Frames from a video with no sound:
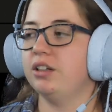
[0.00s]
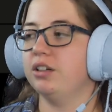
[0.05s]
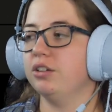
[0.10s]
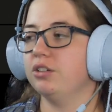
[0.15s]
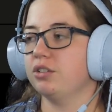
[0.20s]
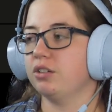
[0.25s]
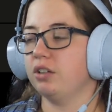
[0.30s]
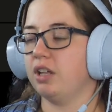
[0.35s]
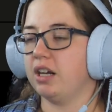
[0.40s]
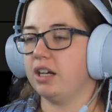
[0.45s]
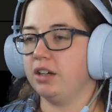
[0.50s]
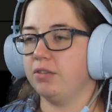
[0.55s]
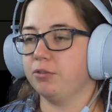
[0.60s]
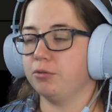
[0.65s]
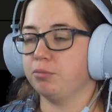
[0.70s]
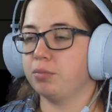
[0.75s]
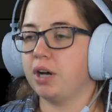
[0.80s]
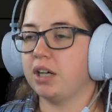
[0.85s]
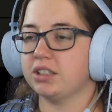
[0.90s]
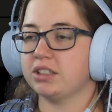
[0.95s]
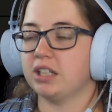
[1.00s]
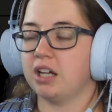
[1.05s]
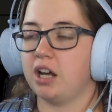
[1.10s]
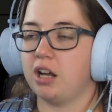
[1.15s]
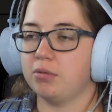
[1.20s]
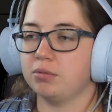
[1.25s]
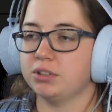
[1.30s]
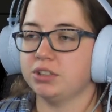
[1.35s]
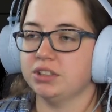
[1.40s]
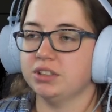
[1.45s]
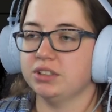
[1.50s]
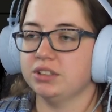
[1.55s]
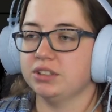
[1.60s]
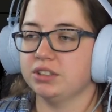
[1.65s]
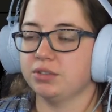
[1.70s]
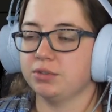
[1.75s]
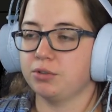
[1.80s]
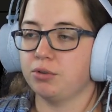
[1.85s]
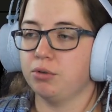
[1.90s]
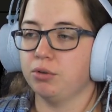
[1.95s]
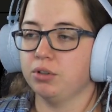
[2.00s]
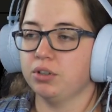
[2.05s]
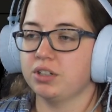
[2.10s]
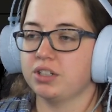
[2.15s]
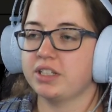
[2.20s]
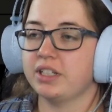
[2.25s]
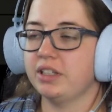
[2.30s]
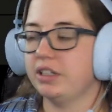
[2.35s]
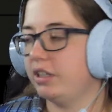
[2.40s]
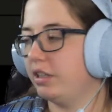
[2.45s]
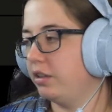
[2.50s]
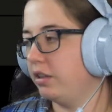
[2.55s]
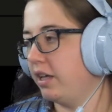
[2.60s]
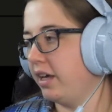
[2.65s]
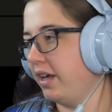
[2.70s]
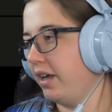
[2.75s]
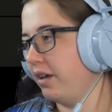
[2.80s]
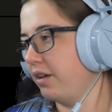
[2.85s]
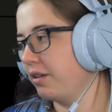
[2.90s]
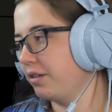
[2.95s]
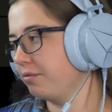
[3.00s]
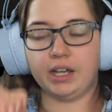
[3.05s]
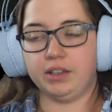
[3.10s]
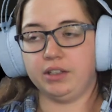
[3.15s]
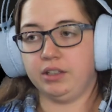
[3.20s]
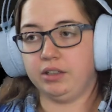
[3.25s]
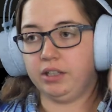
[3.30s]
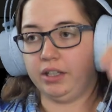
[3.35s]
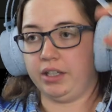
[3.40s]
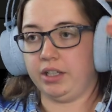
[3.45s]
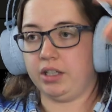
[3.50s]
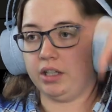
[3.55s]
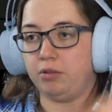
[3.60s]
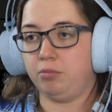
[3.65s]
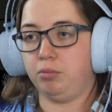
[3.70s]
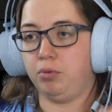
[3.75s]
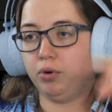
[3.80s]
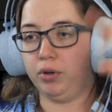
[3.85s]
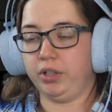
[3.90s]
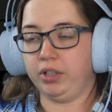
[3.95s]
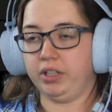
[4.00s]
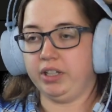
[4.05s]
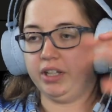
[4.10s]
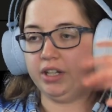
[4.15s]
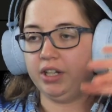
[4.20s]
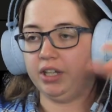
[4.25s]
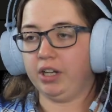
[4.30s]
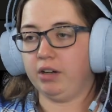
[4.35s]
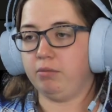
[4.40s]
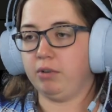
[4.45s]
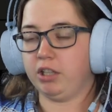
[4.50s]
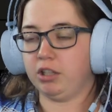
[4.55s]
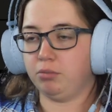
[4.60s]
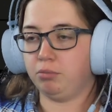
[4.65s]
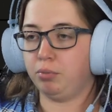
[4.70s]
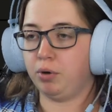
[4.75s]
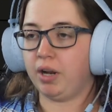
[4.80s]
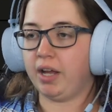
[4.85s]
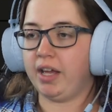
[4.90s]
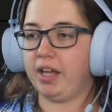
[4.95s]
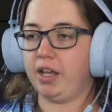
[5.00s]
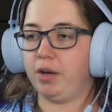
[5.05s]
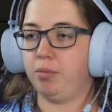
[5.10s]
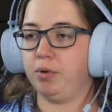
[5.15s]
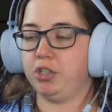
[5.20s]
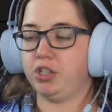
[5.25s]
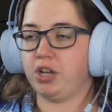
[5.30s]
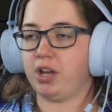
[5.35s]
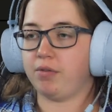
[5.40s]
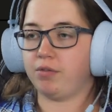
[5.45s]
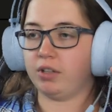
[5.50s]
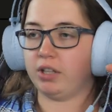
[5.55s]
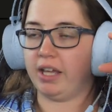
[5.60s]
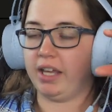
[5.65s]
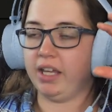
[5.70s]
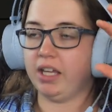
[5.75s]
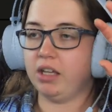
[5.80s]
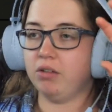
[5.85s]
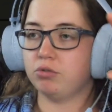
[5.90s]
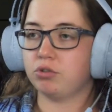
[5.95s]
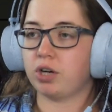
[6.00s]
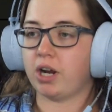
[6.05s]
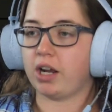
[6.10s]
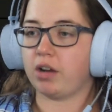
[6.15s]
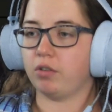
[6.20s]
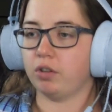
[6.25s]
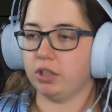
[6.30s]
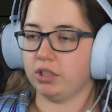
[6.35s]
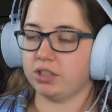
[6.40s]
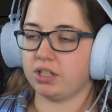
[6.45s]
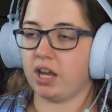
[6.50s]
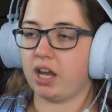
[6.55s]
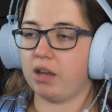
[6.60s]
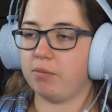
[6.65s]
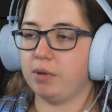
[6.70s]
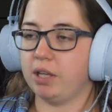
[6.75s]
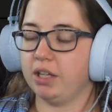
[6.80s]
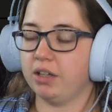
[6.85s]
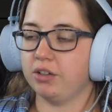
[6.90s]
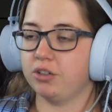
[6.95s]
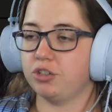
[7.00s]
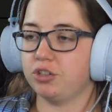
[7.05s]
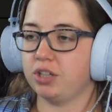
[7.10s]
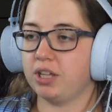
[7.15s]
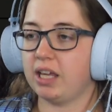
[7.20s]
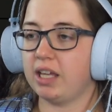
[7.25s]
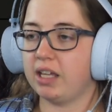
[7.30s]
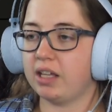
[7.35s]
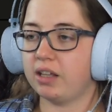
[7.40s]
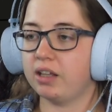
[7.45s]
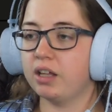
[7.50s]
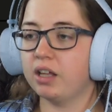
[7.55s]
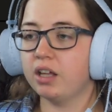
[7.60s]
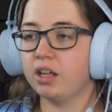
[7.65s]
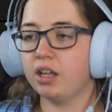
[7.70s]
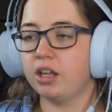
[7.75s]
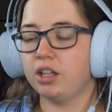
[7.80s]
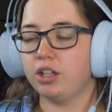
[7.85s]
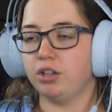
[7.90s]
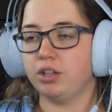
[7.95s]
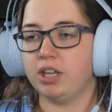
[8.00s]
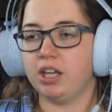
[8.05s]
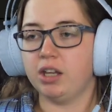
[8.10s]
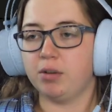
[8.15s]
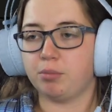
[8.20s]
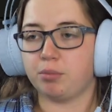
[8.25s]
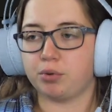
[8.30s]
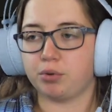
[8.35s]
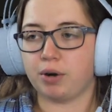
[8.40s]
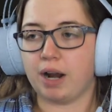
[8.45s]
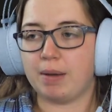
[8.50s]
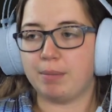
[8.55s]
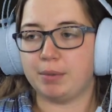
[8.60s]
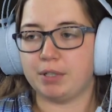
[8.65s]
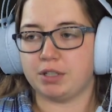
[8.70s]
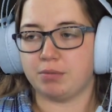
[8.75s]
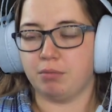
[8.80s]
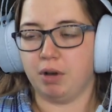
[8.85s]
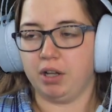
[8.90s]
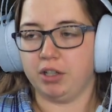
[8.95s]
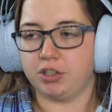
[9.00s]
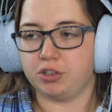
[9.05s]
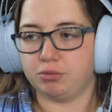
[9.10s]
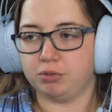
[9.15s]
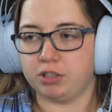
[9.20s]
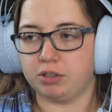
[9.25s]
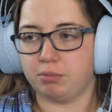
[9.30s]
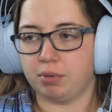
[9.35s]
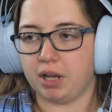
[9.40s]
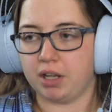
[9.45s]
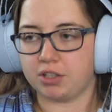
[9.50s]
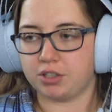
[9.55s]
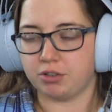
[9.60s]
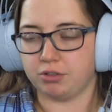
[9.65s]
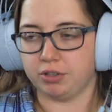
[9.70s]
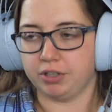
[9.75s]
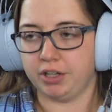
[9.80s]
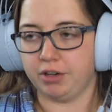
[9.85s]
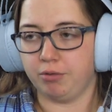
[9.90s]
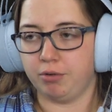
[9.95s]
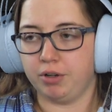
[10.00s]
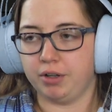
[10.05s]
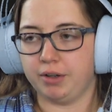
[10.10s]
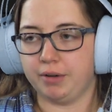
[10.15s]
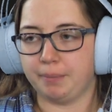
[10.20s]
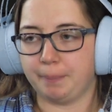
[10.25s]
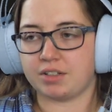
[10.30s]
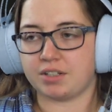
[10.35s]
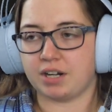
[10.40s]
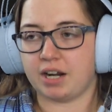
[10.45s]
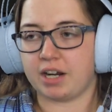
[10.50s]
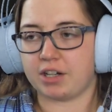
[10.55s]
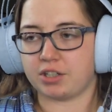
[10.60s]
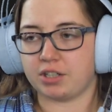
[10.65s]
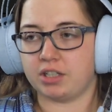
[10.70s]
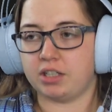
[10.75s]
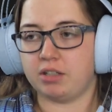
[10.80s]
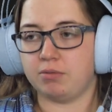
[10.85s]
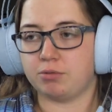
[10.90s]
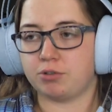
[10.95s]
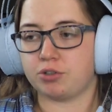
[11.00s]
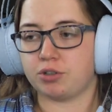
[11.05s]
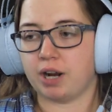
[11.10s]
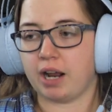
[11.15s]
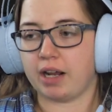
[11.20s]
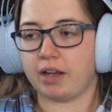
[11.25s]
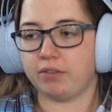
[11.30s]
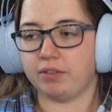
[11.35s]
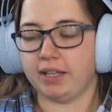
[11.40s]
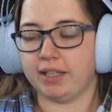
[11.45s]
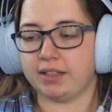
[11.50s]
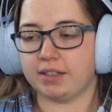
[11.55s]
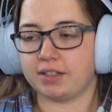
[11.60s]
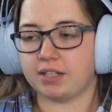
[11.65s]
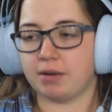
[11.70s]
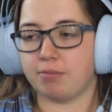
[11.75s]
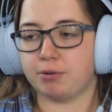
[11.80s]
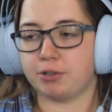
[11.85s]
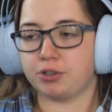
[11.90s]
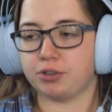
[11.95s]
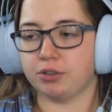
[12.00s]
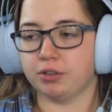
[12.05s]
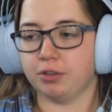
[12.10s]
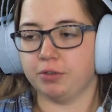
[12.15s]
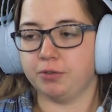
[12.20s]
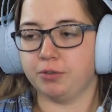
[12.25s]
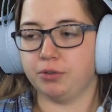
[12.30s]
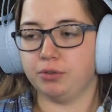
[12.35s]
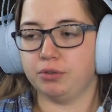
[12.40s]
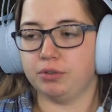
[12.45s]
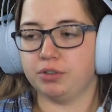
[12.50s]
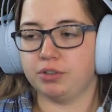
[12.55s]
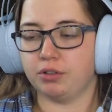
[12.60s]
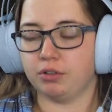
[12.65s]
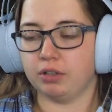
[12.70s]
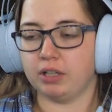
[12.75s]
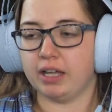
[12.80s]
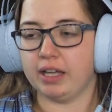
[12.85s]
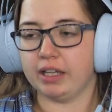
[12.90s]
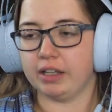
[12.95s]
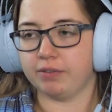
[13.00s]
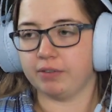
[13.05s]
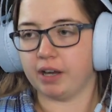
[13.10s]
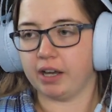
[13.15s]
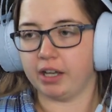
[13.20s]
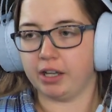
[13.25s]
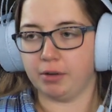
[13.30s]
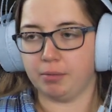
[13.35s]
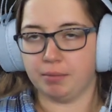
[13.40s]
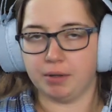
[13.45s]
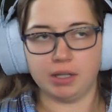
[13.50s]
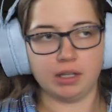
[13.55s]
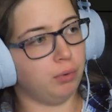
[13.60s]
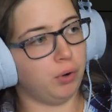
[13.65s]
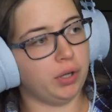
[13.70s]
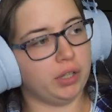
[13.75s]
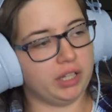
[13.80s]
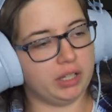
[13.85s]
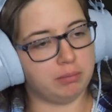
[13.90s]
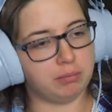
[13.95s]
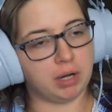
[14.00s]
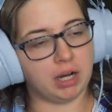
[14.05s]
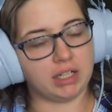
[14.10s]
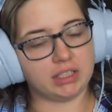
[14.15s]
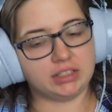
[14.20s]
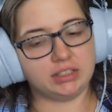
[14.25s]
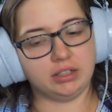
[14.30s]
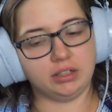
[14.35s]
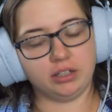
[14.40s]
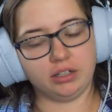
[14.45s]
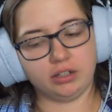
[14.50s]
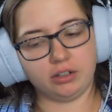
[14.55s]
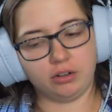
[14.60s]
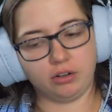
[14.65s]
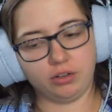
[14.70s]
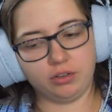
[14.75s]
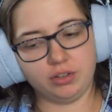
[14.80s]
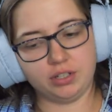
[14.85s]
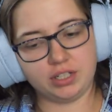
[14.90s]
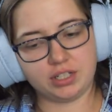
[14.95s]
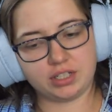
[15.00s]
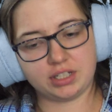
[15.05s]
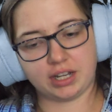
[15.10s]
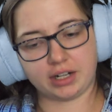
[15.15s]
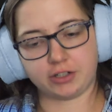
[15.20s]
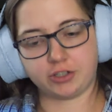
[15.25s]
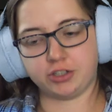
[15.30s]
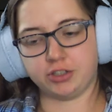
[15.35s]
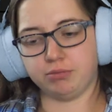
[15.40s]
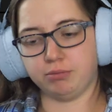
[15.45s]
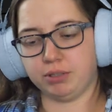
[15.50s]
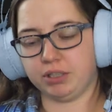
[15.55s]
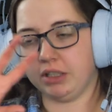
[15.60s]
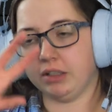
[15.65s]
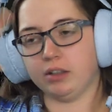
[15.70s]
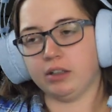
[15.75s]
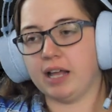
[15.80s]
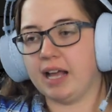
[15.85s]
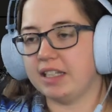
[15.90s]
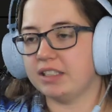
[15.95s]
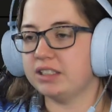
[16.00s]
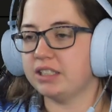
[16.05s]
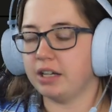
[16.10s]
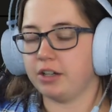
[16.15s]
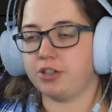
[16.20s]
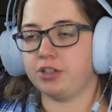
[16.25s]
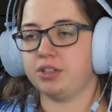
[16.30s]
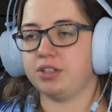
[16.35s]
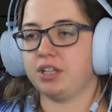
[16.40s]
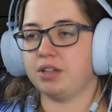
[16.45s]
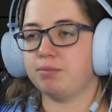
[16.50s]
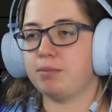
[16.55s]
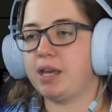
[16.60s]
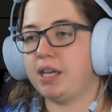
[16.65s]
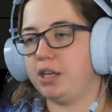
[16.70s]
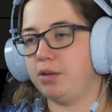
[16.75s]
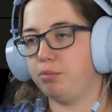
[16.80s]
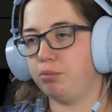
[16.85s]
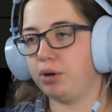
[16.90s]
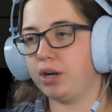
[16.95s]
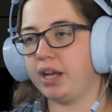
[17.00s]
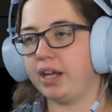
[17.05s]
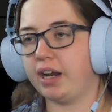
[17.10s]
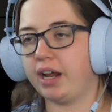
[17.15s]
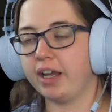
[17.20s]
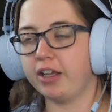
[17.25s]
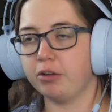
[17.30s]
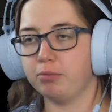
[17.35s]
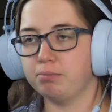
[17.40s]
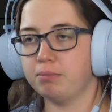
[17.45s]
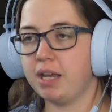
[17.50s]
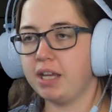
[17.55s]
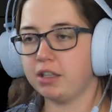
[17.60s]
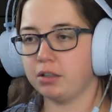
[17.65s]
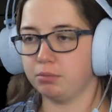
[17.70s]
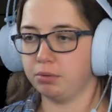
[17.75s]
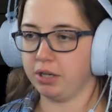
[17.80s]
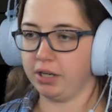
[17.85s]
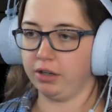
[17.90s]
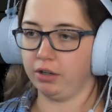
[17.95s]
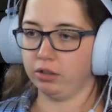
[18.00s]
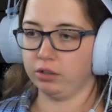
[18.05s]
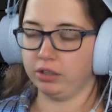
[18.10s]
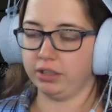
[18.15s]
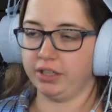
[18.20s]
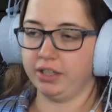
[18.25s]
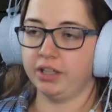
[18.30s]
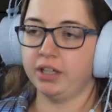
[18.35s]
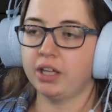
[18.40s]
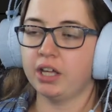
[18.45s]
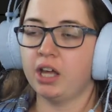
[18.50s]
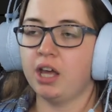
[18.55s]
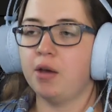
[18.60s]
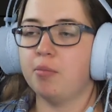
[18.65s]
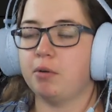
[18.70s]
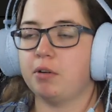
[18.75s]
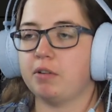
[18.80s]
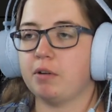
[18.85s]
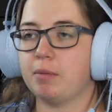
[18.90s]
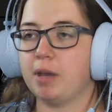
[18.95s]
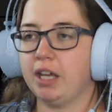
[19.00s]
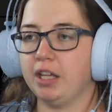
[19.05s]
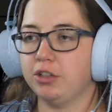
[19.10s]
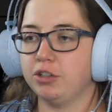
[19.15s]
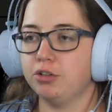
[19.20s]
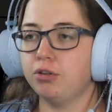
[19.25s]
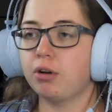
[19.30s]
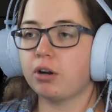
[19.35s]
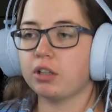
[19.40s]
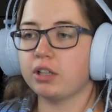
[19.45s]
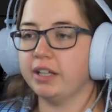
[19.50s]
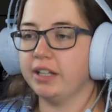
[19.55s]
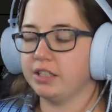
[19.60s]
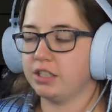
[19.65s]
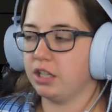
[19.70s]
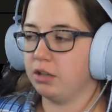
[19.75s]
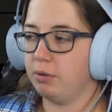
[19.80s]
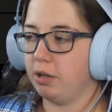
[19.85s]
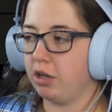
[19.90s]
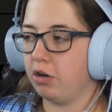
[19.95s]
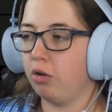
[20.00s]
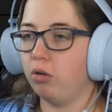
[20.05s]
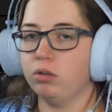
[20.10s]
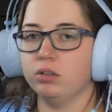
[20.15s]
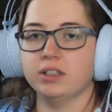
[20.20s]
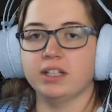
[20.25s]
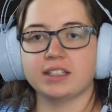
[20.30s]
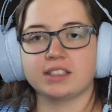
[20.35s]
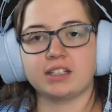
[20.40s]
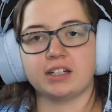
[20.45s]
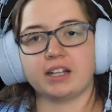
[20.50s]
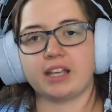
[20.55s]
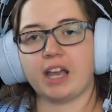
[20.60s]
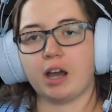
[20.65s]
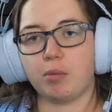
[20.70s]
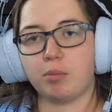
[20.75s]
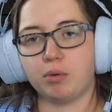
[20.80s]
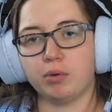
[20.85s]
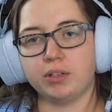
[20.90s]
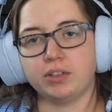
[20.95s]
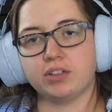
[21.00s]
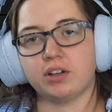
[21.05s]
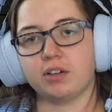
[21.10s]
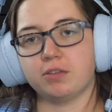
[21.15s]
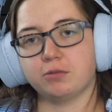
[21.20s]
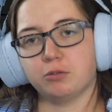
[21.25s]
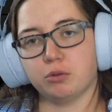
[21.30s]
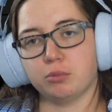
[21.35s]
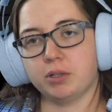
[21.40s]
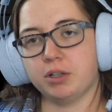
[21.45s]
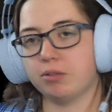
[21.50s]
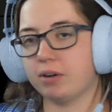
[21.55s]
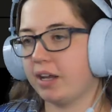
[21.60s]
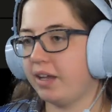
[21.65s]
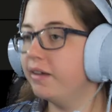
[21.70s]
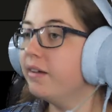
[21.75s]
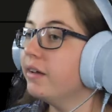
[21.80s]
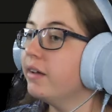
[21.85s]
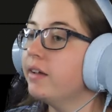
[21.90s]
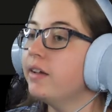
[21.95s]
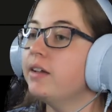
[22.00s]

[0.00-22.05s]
There's a lot of different pasta options, of course, and then like you gotta boil it, you gotta make the bread, but you have to like keep track of all the timing because you can't prep as much with the Pastaria one because it actually keeps track of like the temperature of the food. So like if I am boiling pasta on this section, but then the last section's like making bread, I could make the bread early, but if I make it too early, it's gonna be cold and that's gonna count points off for me, right?